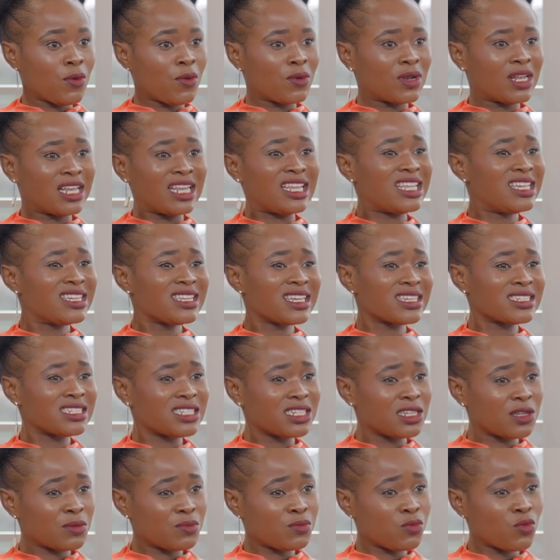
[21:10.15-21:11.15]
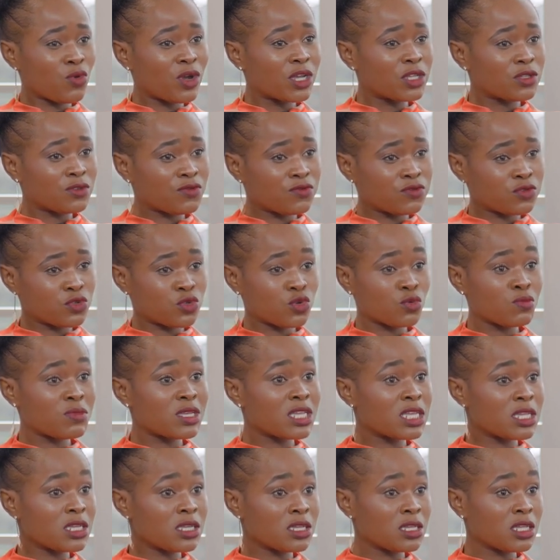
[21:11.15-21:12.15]
leadership, wait to
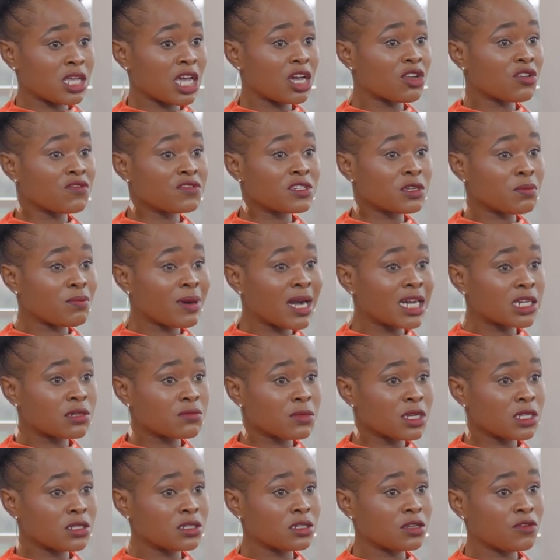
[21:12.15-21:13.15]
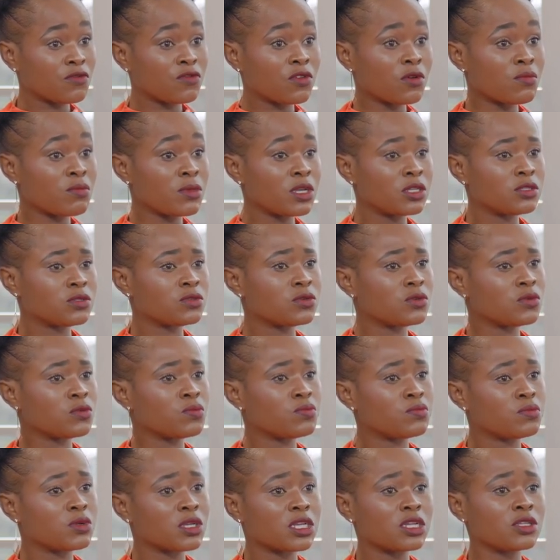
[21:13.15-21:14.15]
be head of department for me
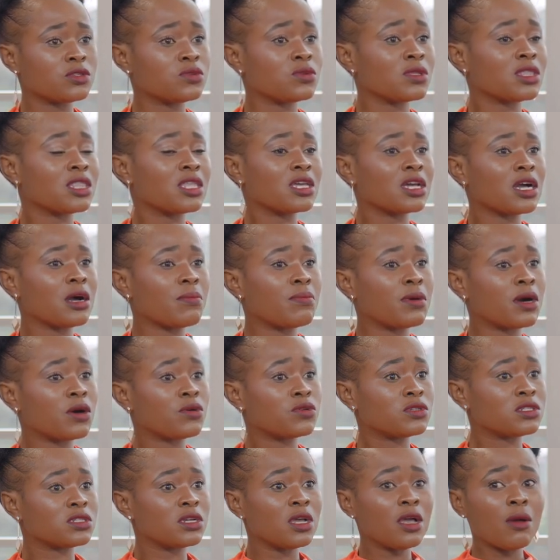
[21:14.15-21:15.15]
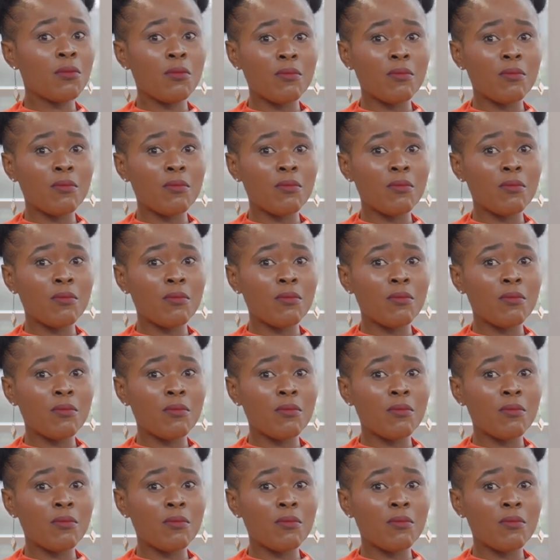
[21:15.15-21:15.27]
to begin to think about